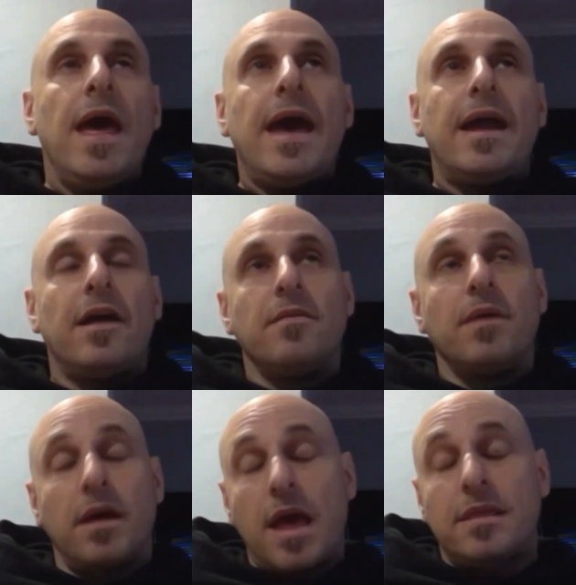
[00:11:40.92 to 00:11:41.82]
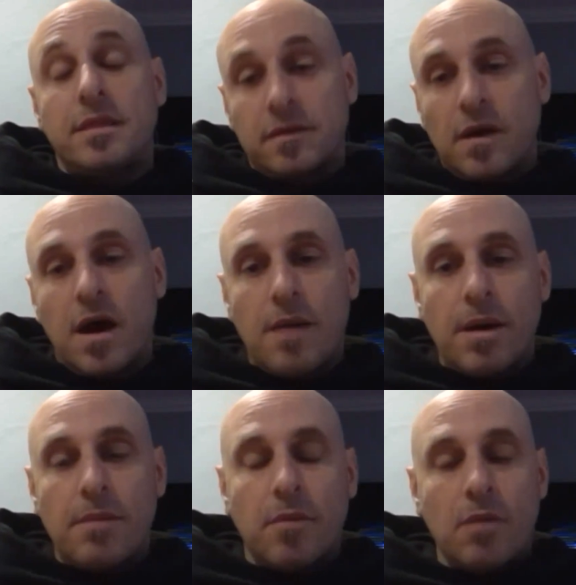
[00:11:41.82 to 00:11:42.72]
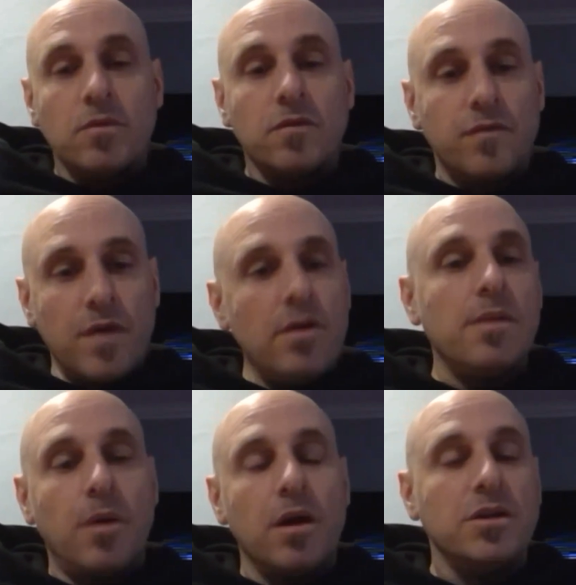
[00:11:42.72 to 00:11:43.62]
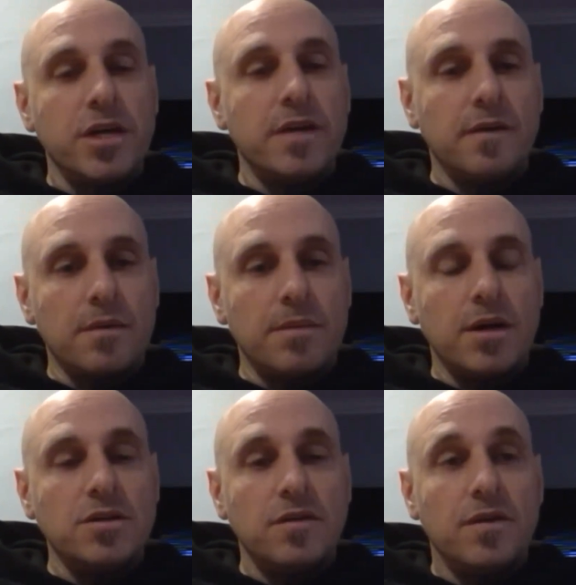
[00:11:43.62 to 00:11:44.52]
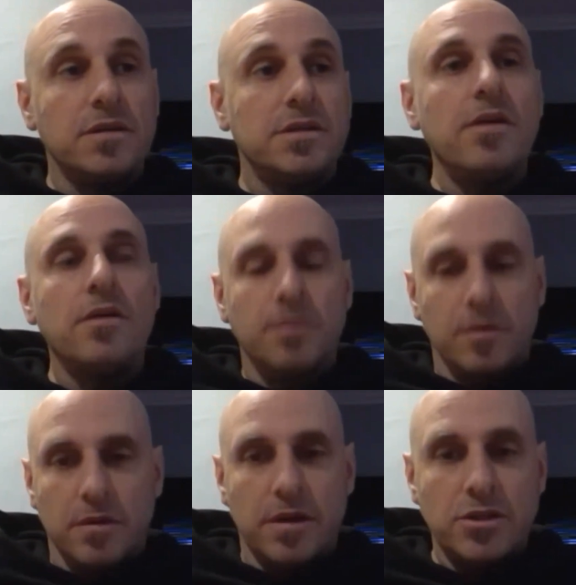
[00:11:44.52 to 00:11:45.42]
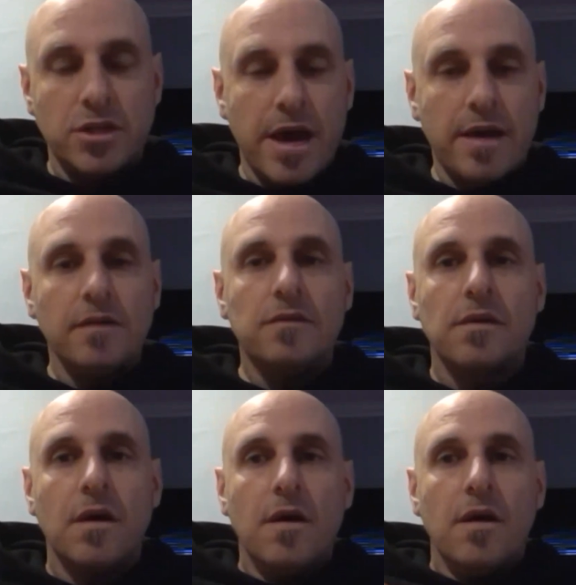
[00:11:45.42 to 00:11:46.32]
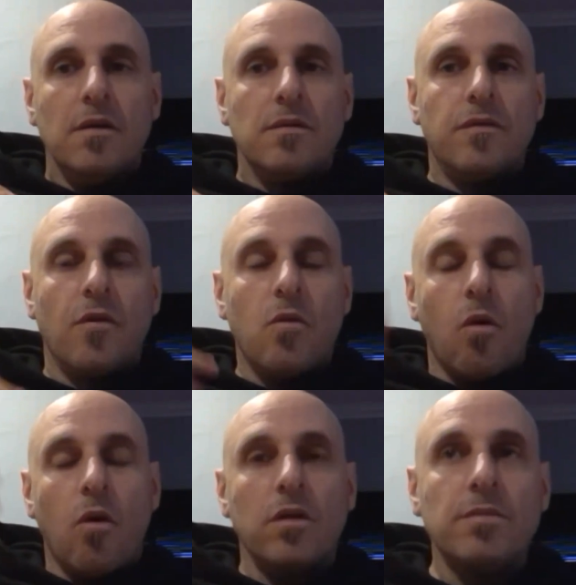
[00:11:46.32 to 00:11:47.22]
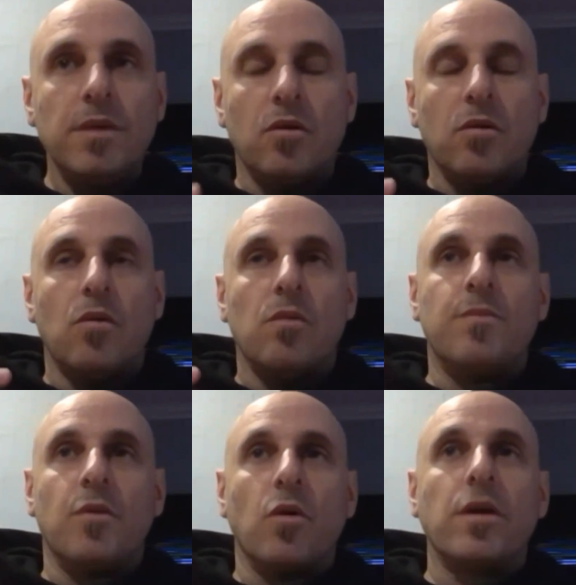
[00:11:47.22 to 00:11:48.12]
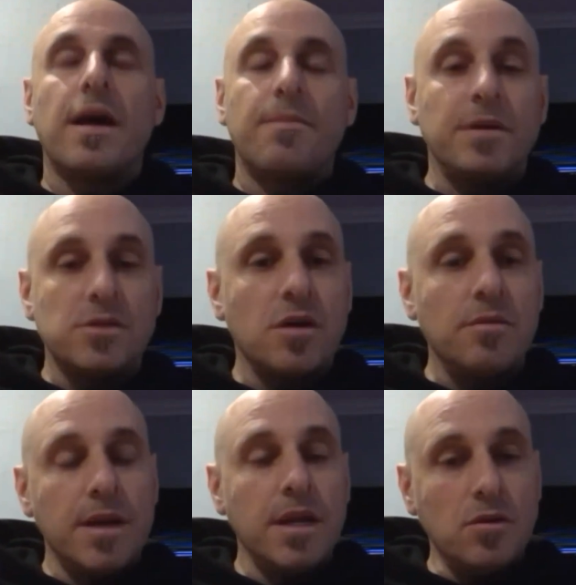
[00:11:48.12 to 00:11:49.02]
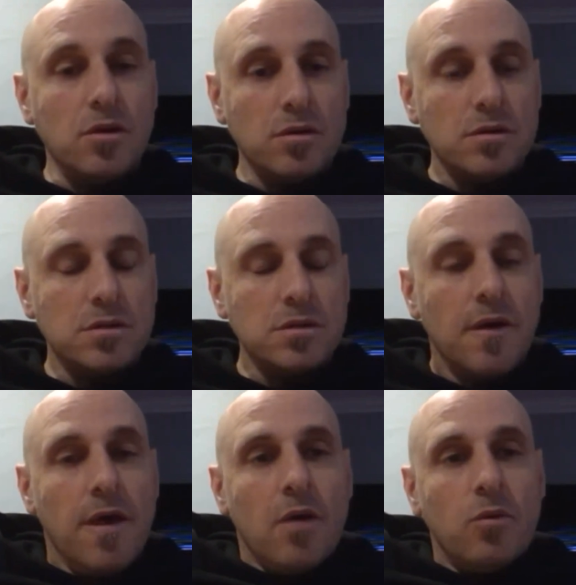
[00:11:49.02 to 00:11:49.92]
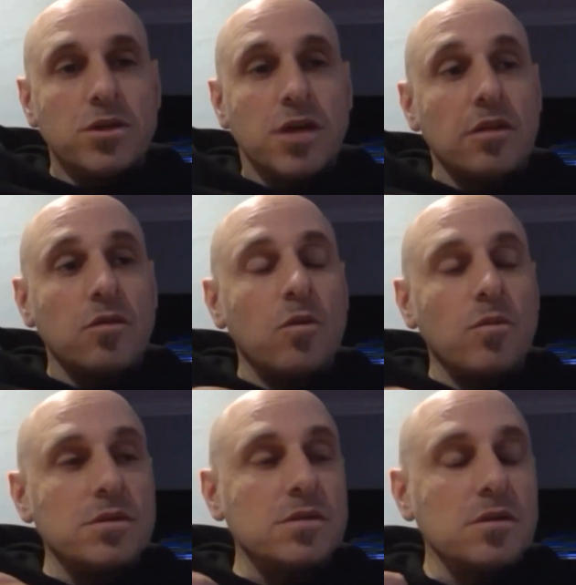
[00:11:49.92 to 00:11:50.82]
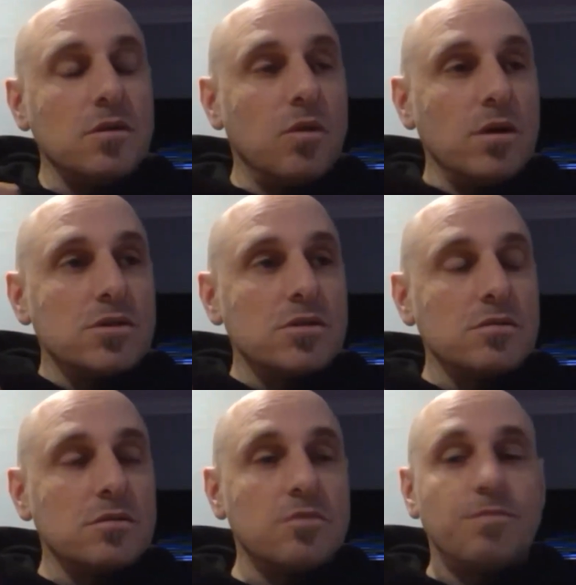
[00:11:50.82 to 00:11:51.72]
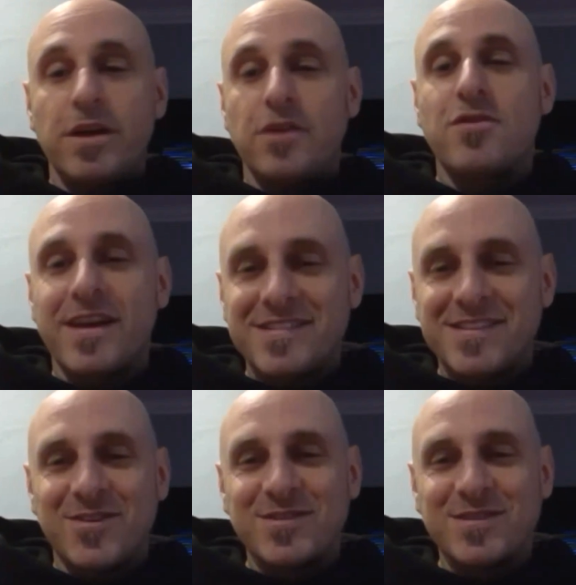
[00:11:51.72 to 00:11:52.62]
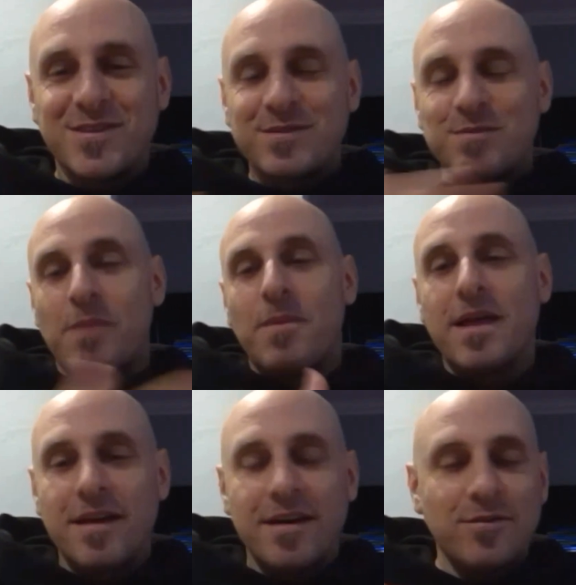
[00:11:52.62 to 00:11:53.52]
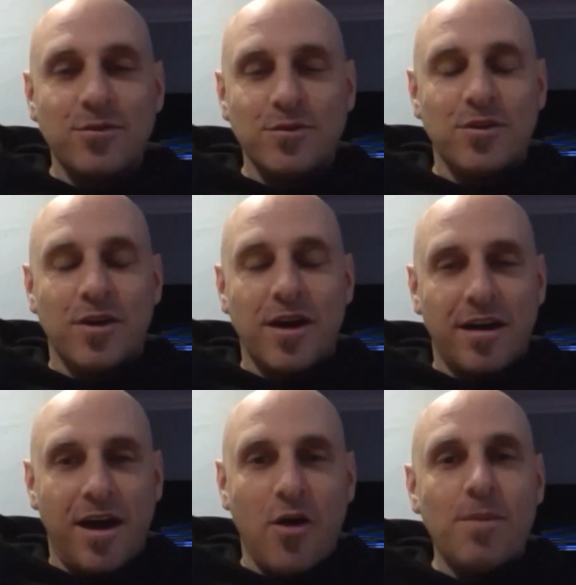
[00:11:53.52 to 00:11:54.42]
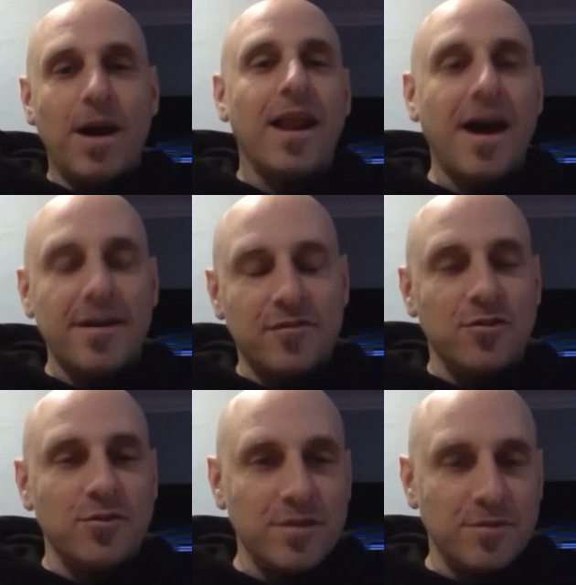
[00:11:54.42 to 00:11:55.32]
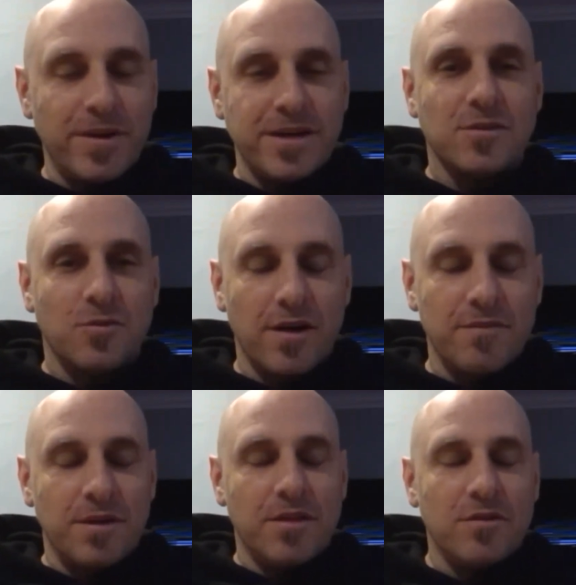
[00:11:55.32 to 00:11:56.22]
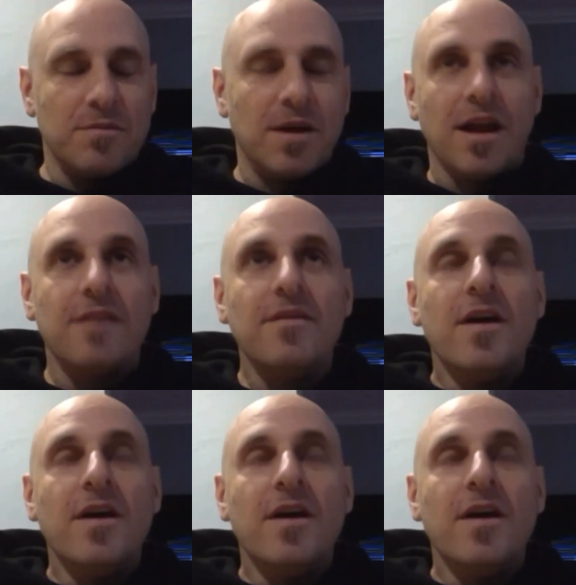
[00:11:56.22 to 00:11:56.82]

And at the time, my mom was very apologetic about it. She felt terrible that she hadn't forewarned me or brought it up in so many years. which I thought was pretty crazy, considering it's my mother who, you know, I owe my life to based on what I've been through in my life.